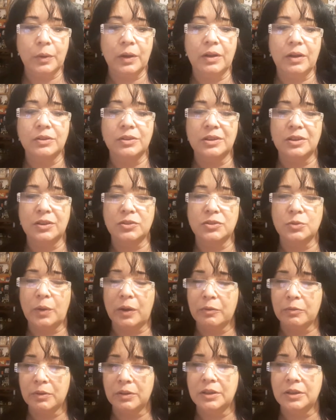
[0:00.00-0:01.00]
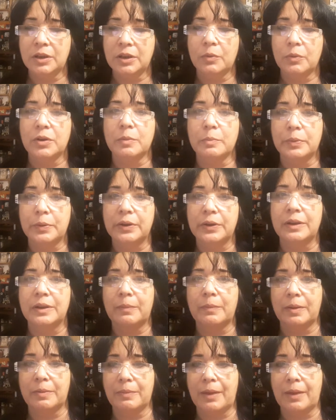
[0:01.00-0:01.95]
well, you know, do I really know what I'm putting in my